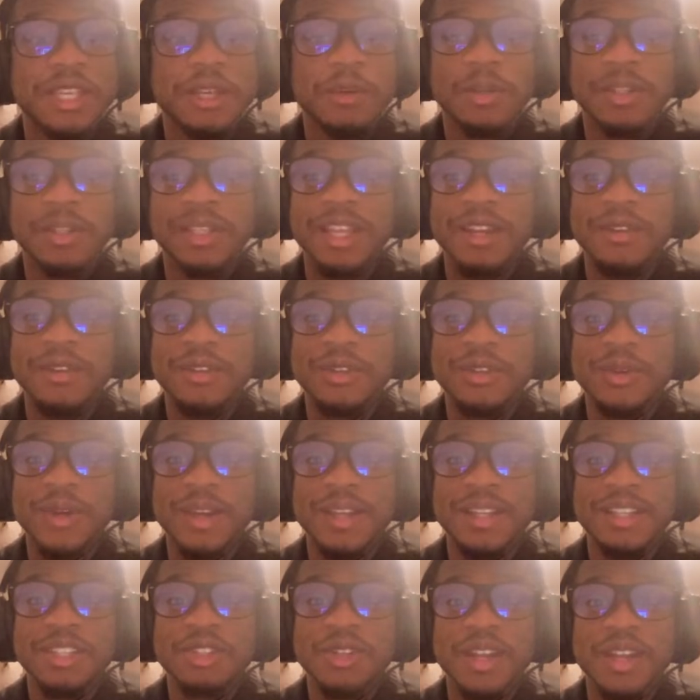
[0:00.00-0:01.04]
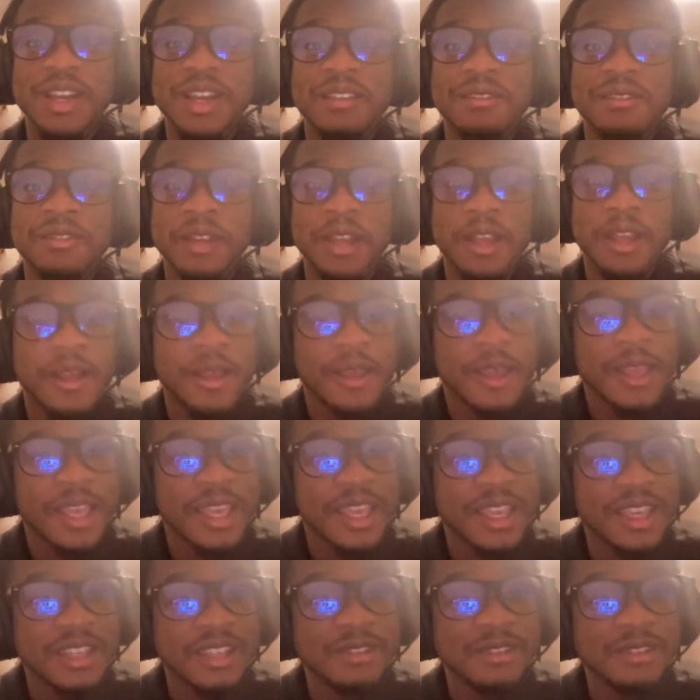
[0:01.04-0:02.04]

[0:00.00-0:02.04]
what Larry do at the draft, and you